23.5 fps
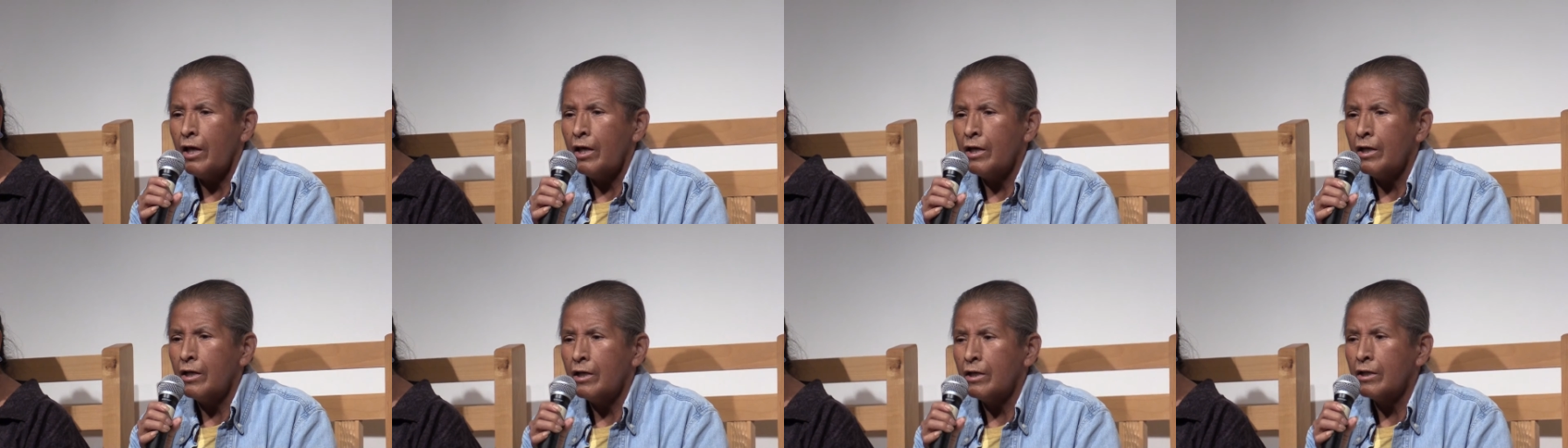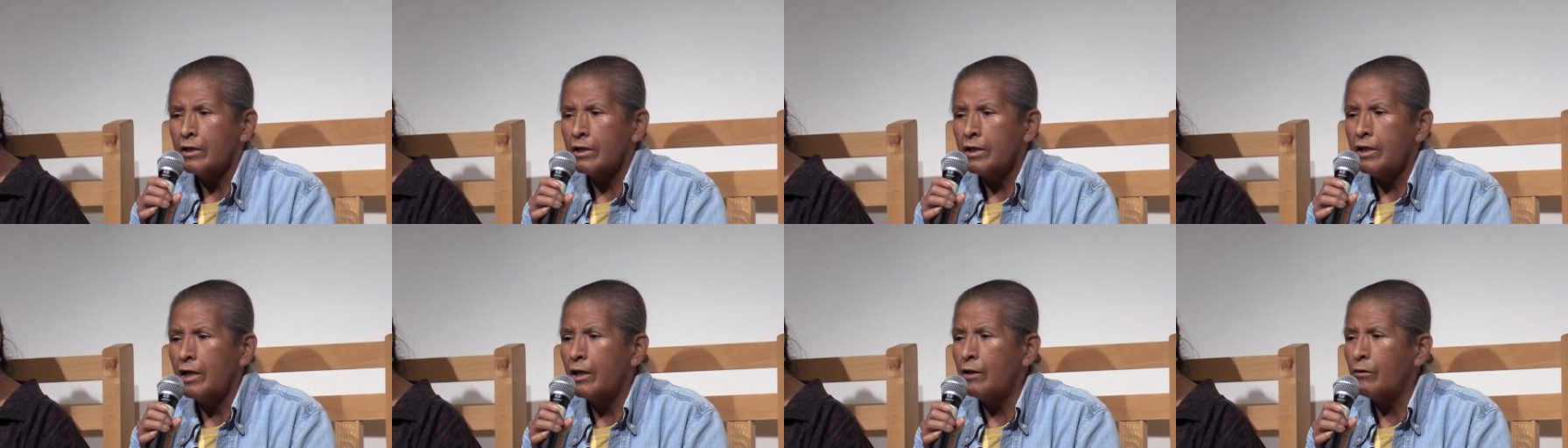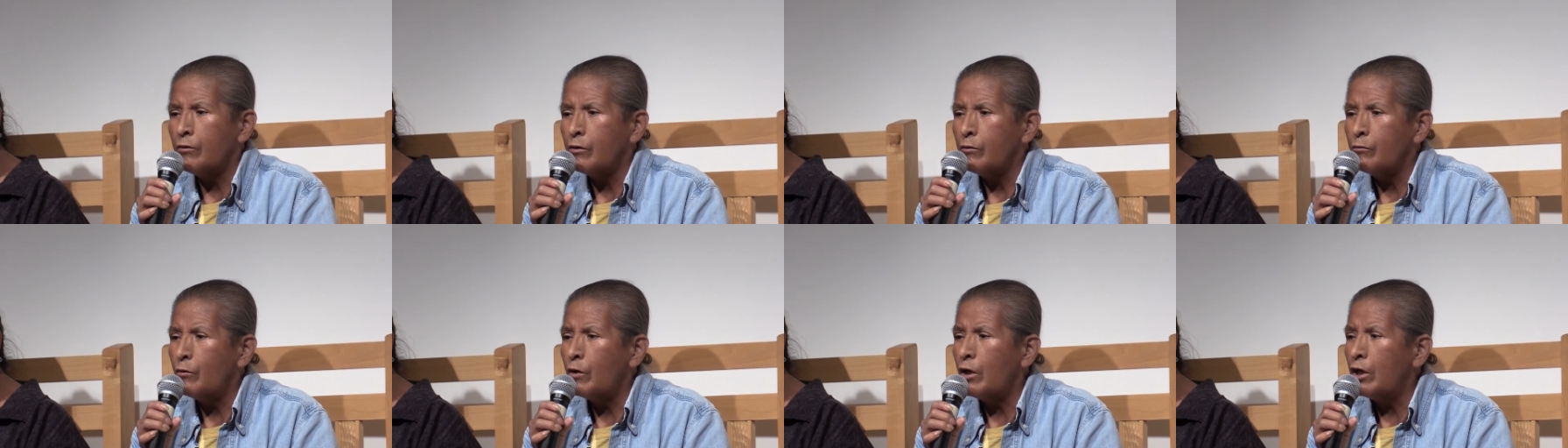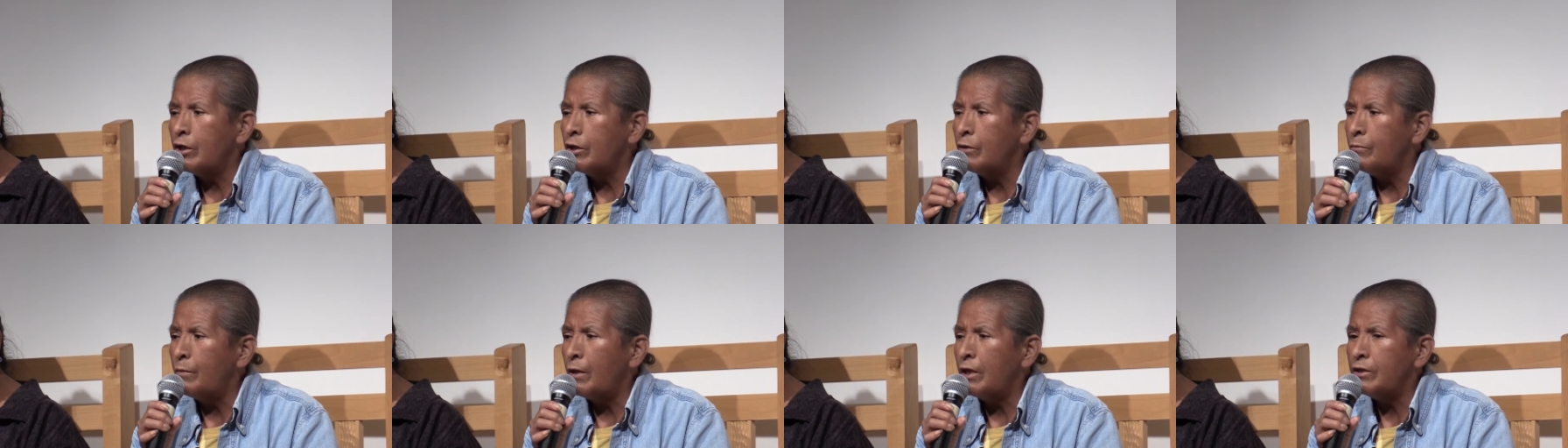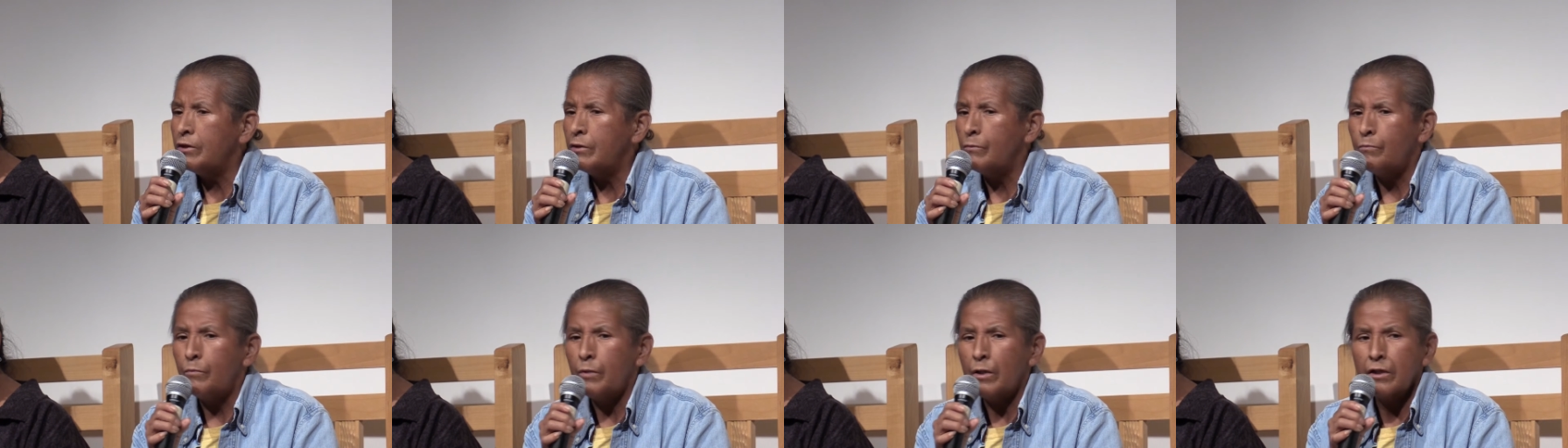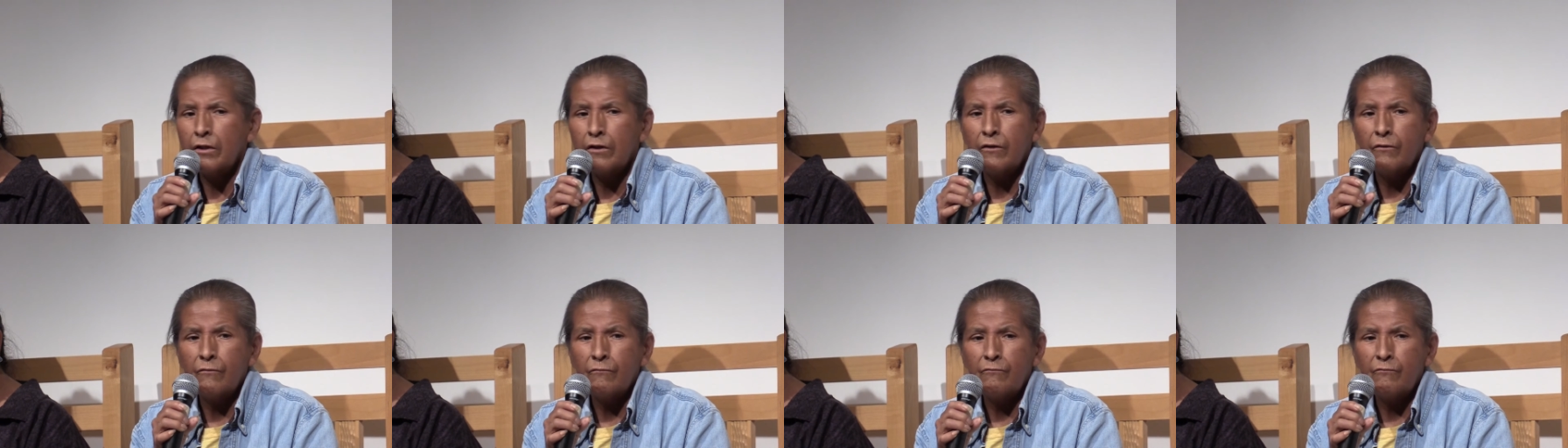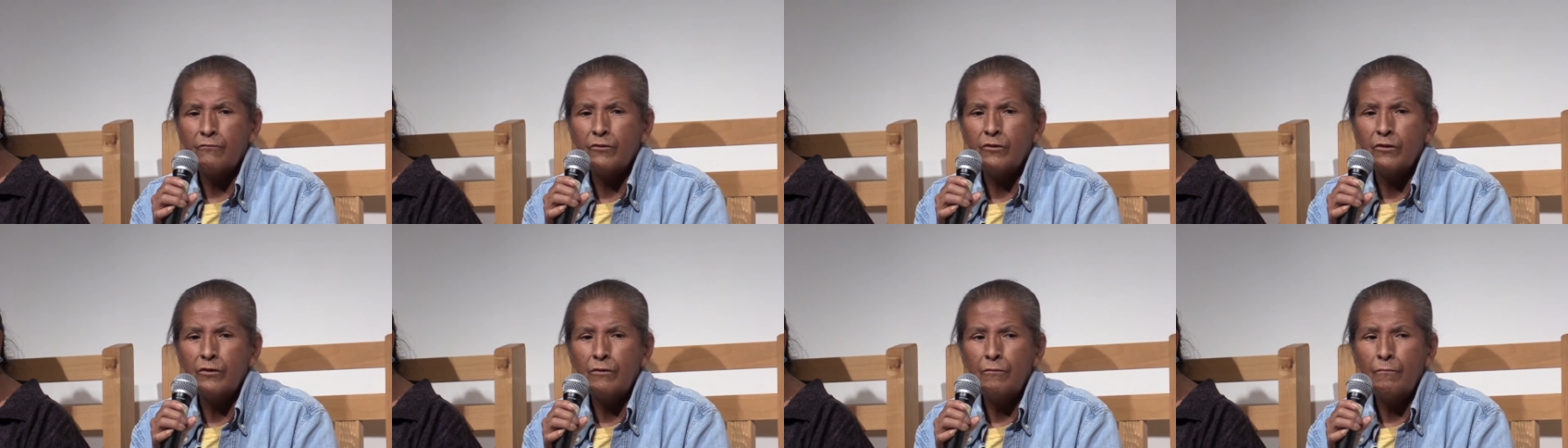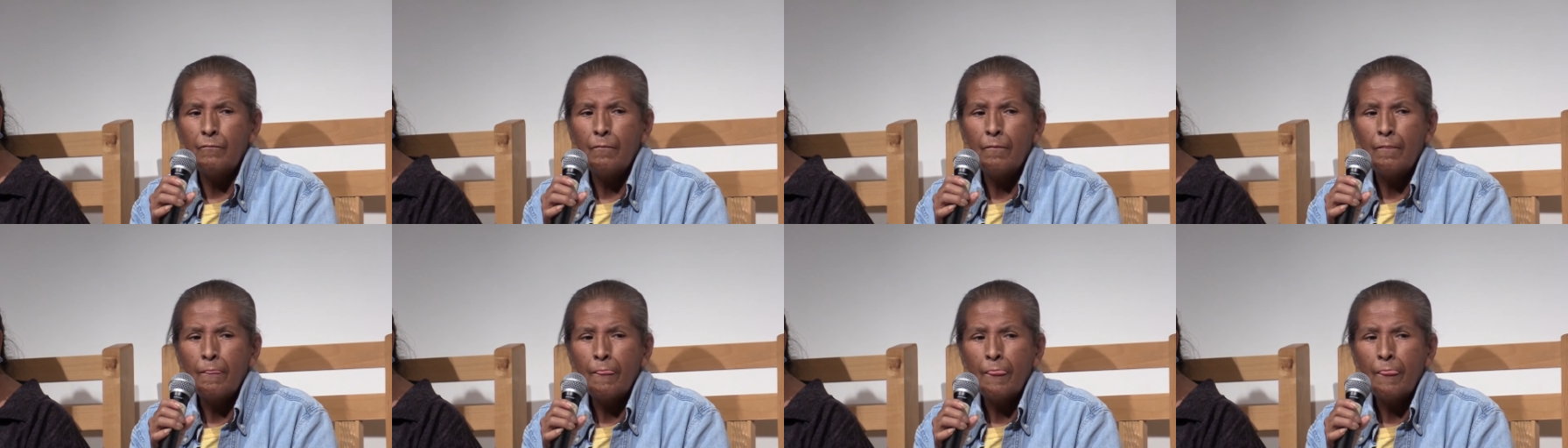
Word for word: and carrying water by the bucketful